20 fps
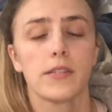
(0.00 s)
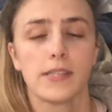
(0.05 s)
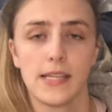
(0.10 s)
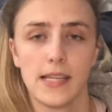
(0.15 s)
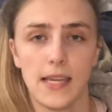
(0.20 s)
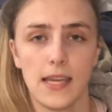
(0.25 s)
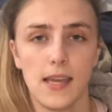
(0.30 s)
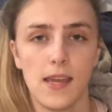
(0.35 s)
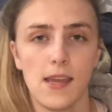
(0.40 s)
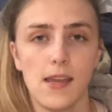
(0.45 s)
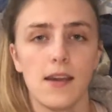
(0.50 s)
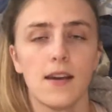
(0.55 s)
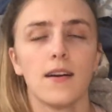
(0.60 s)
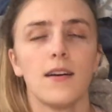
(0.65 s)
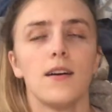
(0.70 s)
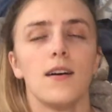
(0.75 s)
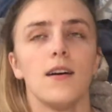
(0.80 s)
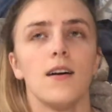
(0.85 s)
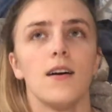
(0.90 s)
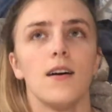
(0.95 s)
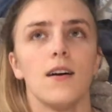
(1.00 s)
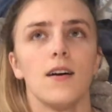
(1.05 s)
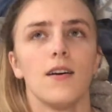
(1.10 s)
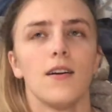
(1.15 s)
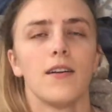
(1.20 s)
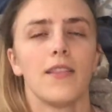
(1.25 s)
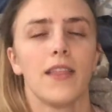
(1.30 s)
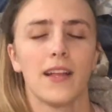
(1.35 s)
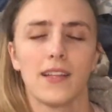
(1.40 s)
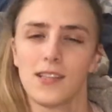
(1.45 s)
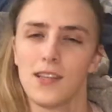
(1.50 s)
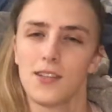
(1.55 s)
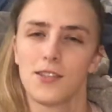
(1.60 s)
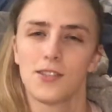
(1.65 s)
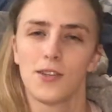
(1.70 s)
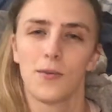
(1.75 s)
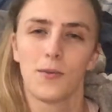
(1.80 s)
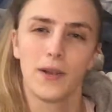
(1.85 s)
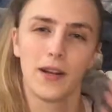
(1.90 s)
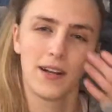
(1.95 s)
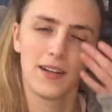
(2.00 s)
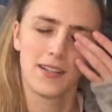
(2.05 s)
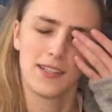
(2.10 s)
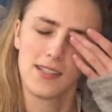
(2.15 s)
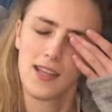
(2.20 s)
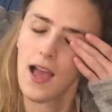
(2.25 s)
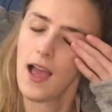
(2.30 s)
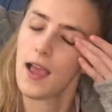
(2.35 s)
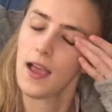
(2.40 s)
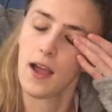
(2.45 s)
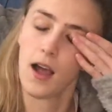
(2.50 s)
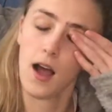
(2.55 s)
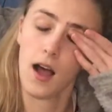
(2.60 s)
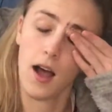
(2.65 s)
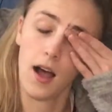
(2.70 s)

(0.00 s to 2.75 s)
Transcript: tea. That sounds so weird to say.